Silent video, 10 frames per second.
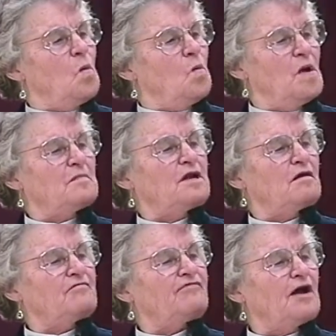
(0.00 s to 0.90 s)
women
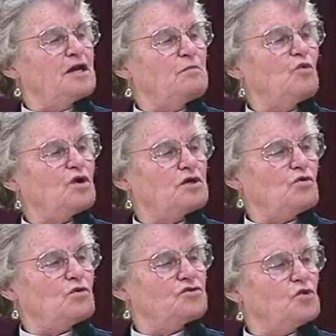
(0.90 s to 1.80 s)
are finding more
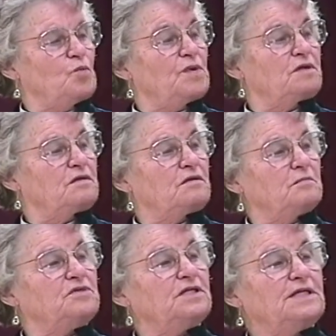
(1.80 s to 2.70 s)
doors open to
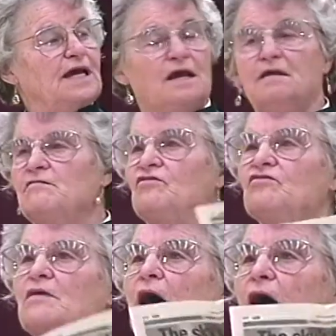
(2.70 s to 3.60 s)
them today. The
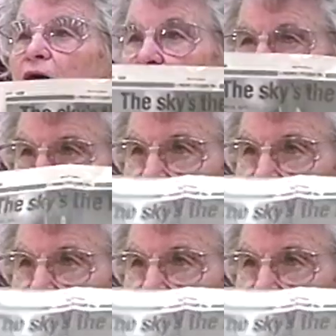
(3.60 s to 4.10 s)
sky is